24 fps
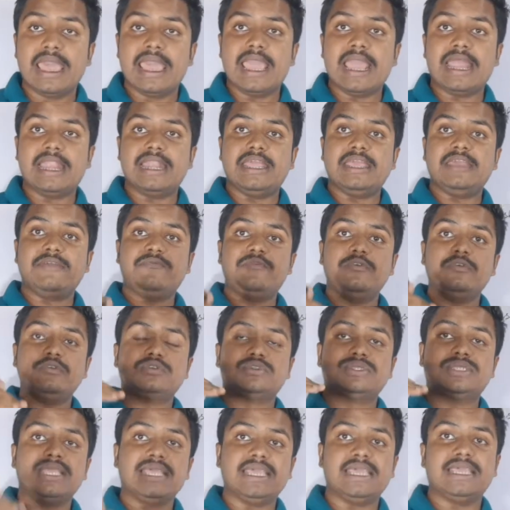And if you
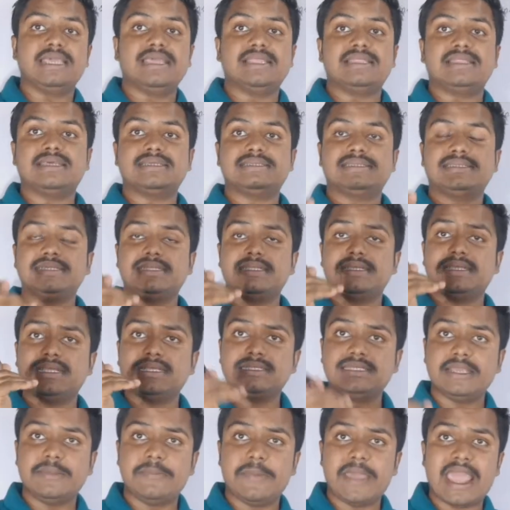see the
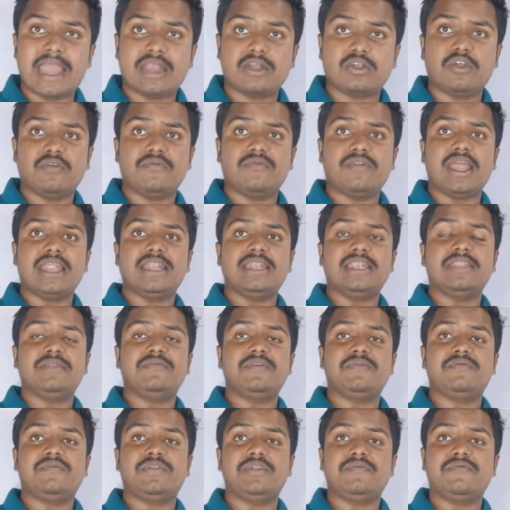Citizenship Act of nineteen
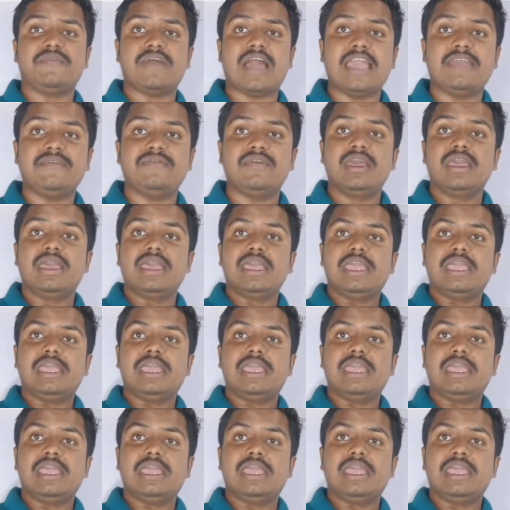fifty-five,